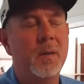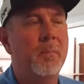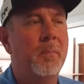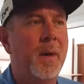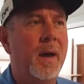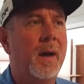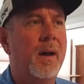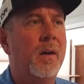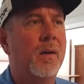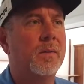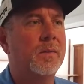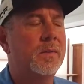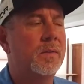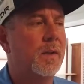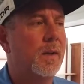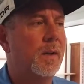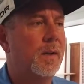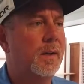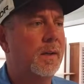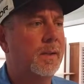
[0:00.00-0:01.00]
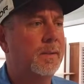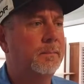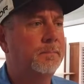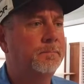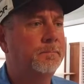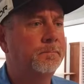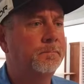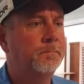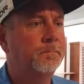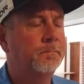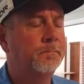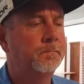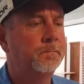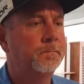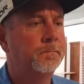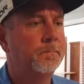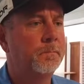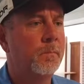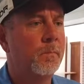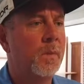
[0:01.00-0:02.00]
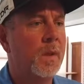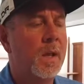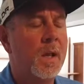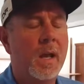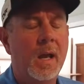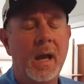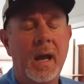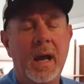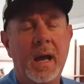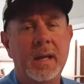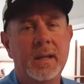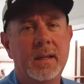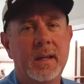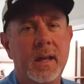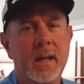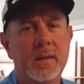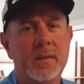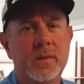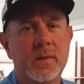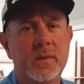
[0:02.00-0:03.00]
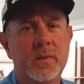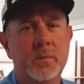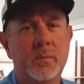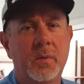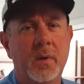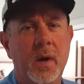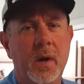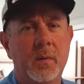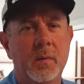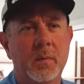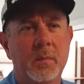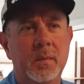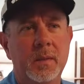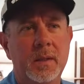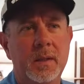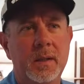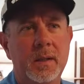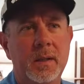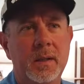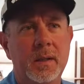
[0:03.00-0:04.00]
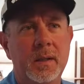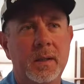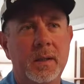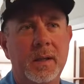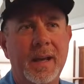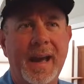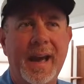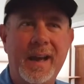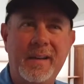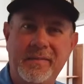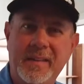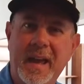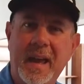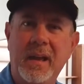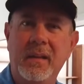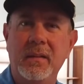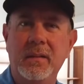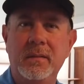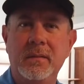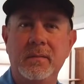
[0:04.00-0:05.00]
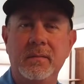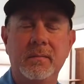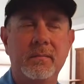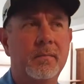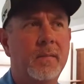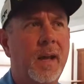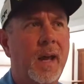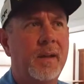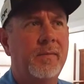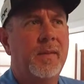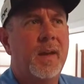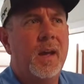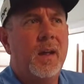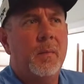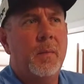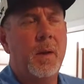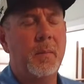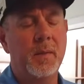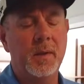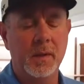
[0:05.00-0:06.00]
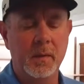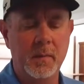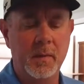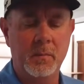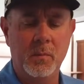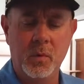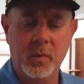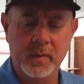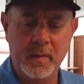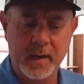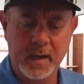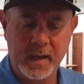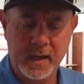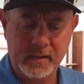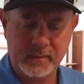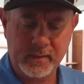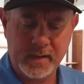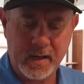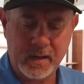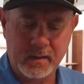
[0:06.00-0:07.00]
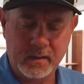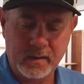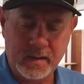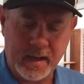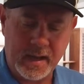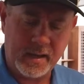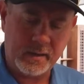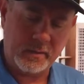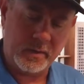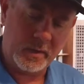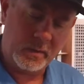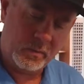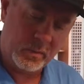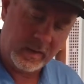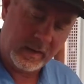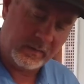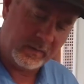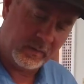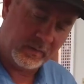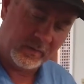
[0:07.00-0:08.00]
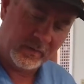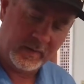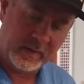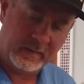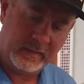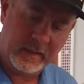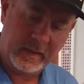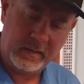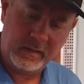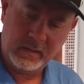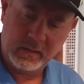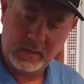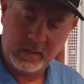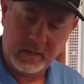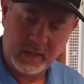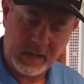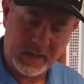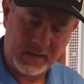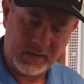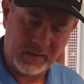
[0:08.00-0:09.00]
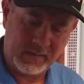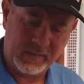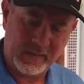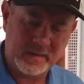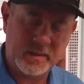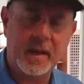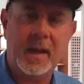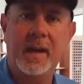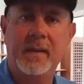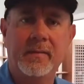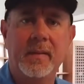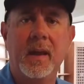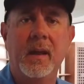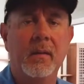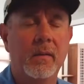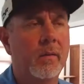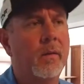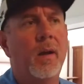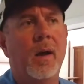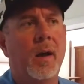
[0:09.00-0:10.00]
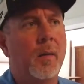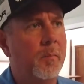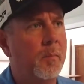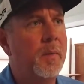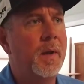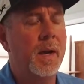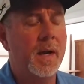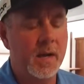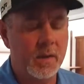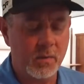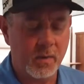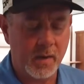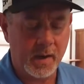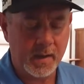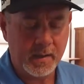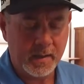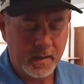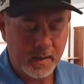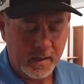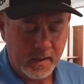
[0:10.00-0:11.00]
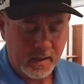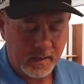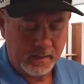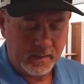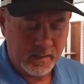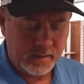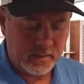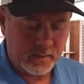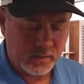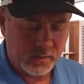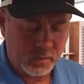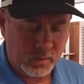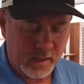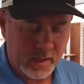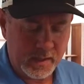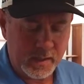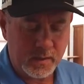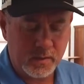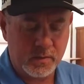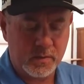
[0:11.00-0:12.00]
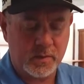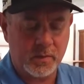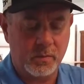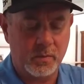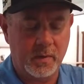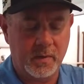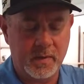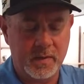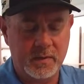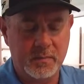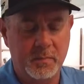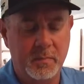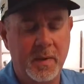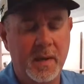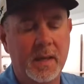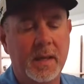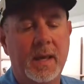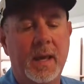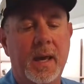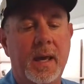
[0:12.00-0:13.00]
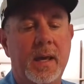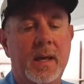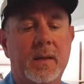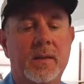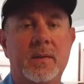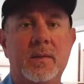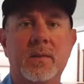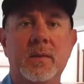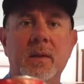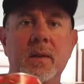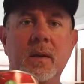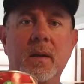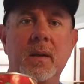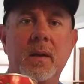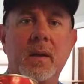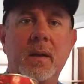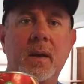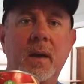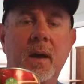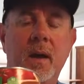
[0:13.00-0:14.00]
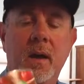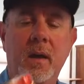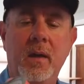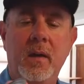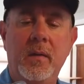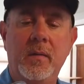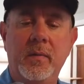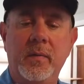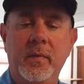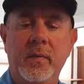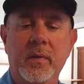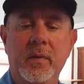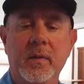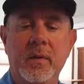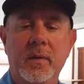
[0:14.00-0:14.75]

me about, I guess it's probably half gallon, maybe a little bit more than a half gallon. I don't know, whatever will fit in there. I don't know if that's a half gallon or not. But anyway, this is what I use. So one of these big cans of